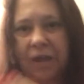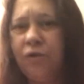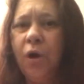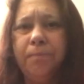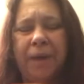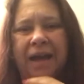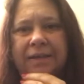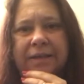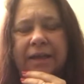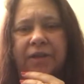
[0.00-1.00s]
not
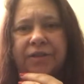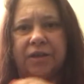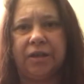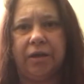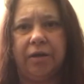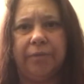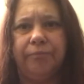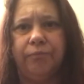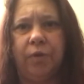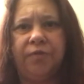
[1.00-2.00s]
badly. I
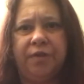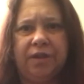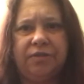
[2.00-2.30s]
think